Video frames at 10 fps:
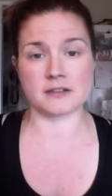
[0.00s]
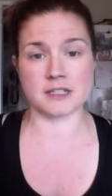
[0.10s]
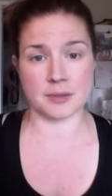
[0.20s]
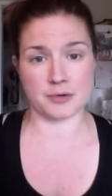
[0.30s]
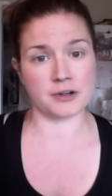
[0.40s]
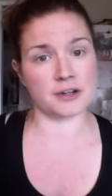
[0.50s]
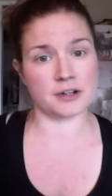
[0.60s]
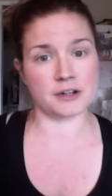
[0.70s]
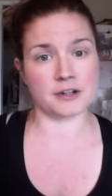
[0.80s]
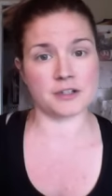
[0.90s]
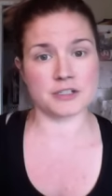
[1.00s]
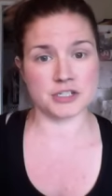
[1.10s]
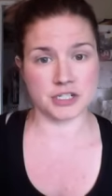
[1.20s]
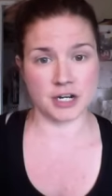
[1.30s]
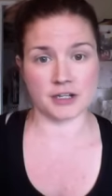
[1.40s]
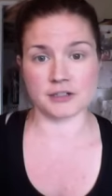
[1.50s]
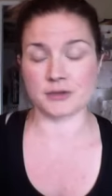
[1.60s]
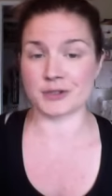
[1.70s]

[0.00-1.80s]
diaper your child